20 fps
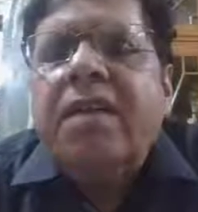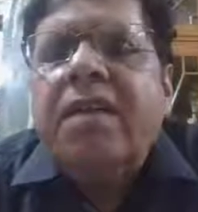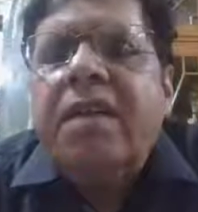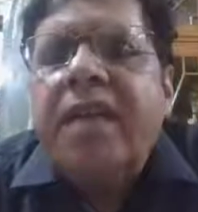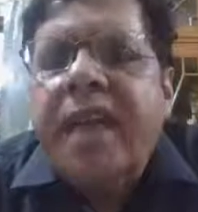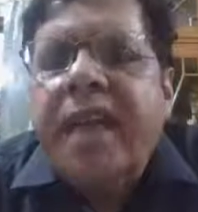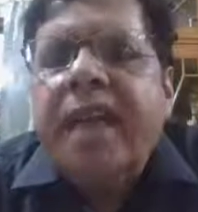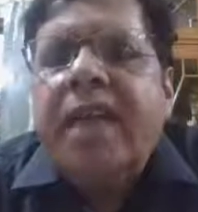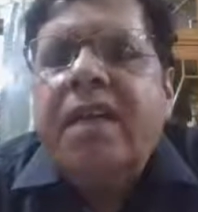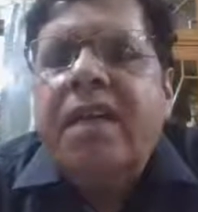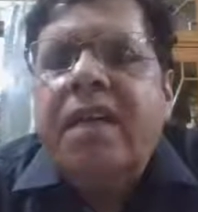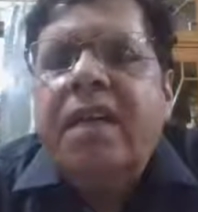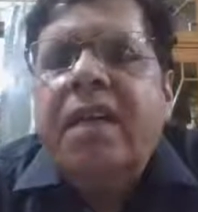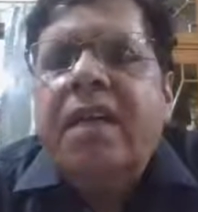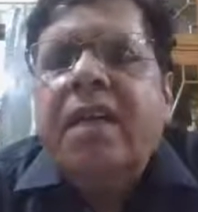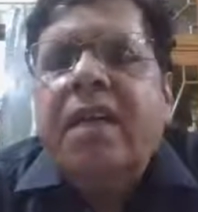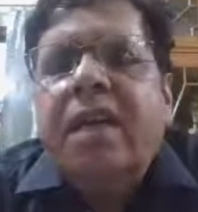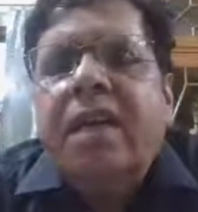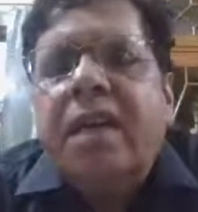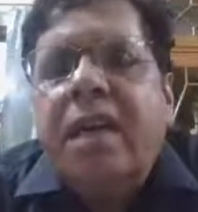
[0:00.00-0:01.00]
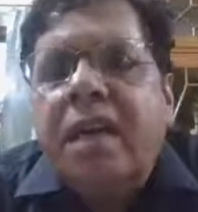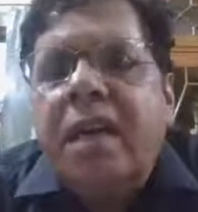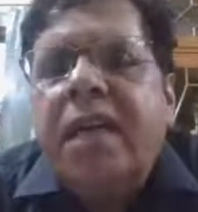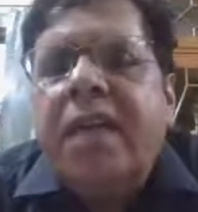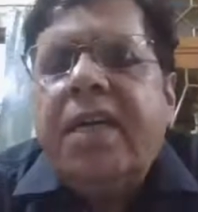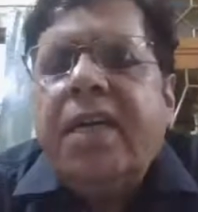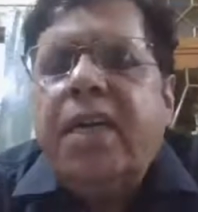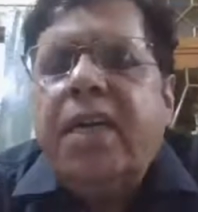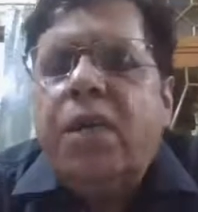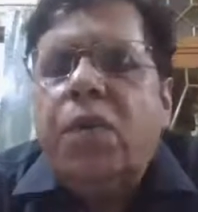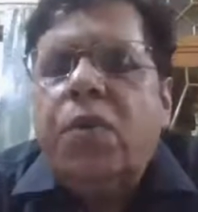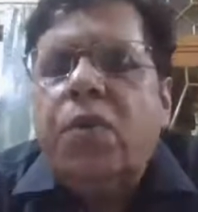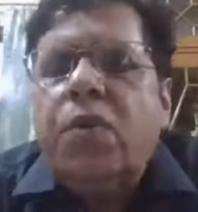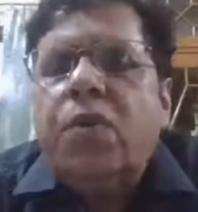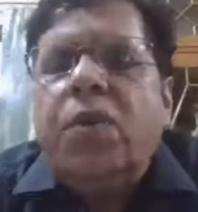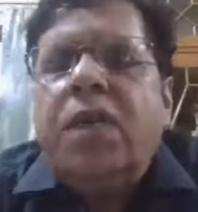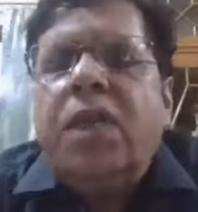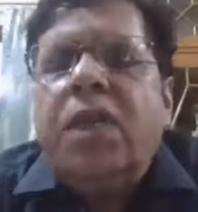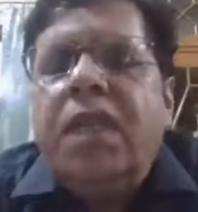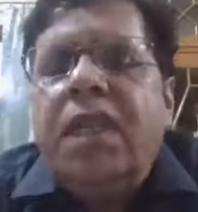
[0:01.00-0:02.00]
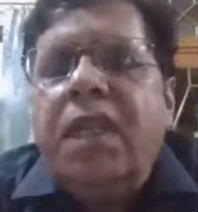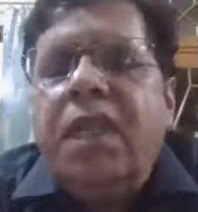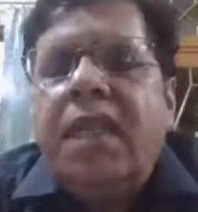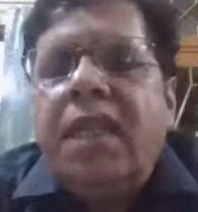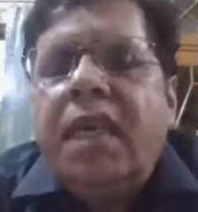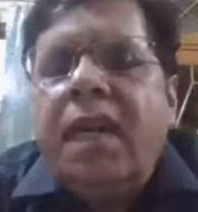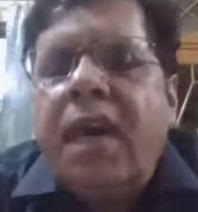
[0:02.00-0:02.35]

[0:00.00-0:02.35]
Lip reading: directly related to the